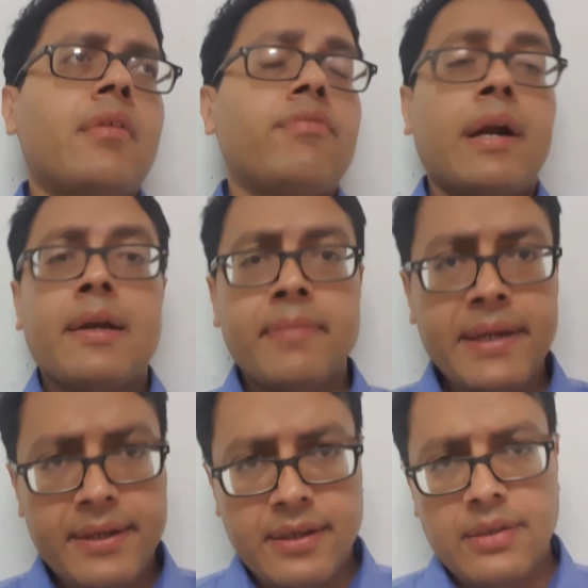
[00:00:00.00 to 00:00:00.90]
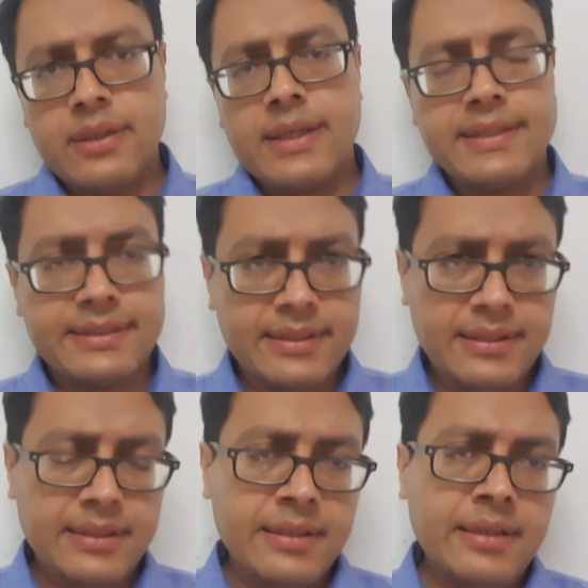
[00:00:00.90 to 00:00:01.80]
fundamental, that is
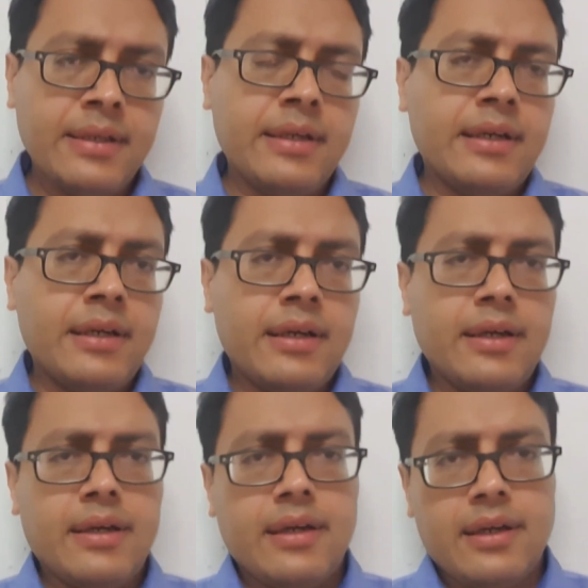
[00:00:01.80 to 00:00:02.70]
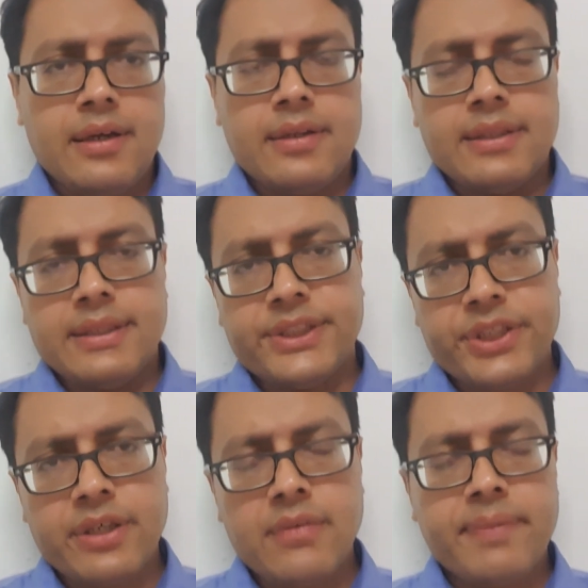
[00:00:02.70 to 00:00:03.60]
the uh, the
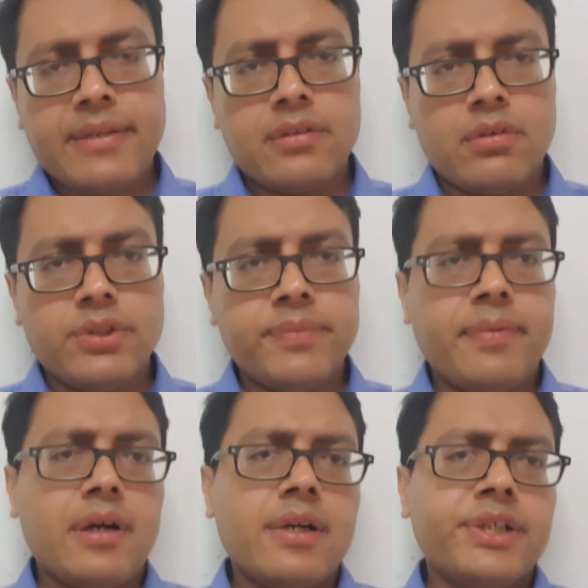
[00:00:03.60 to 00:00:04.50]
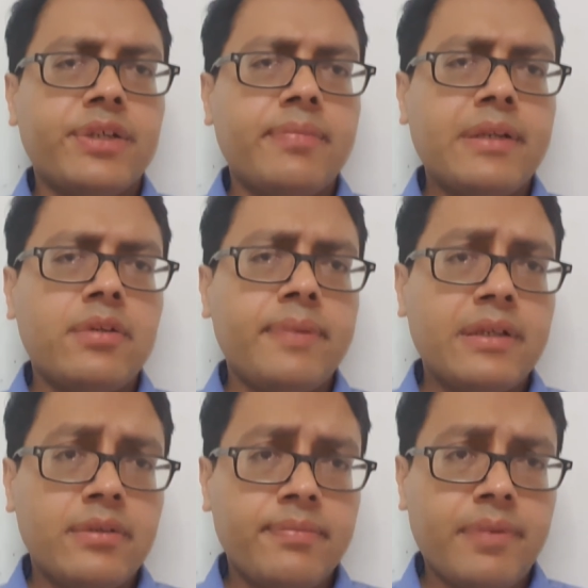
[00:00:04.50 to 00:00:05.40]
general pathology part. General
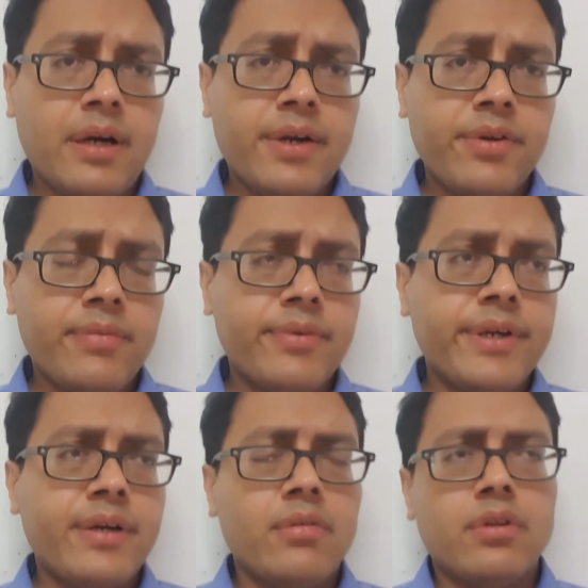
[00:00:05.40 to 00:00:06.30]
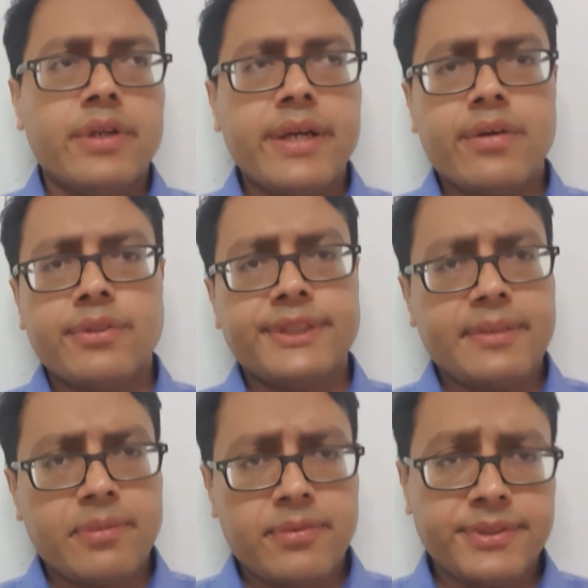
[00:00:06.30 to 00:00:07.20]
pathology part you have to read over the necrosis,
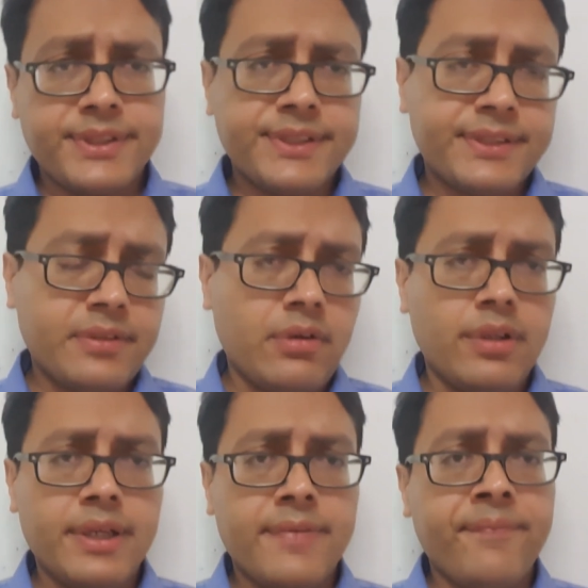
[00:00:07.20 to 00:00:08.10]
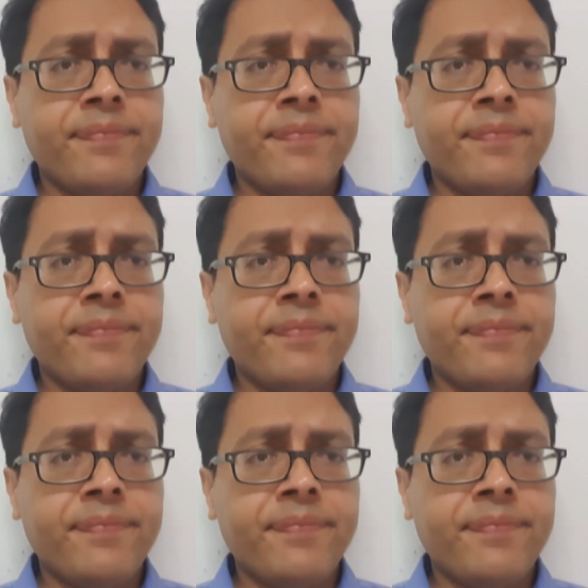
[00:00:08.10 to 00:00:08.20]
apoptosis, all there